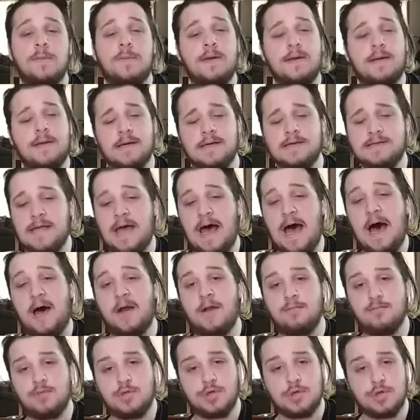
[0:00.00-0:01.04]
because
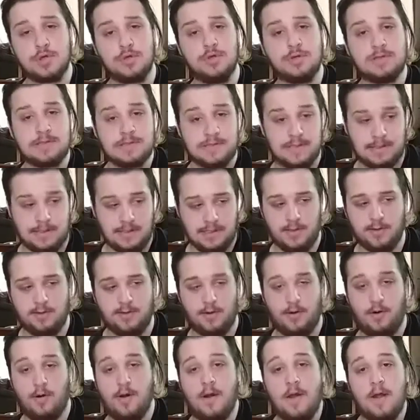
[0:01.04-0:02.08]
Adam shoots the
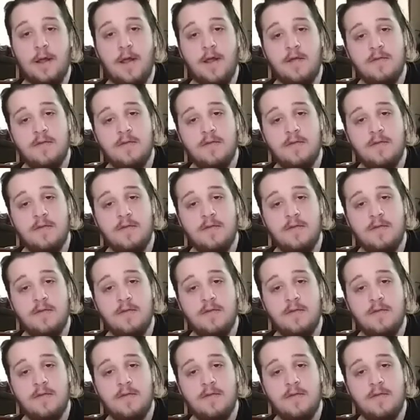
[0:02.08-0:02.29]
killer,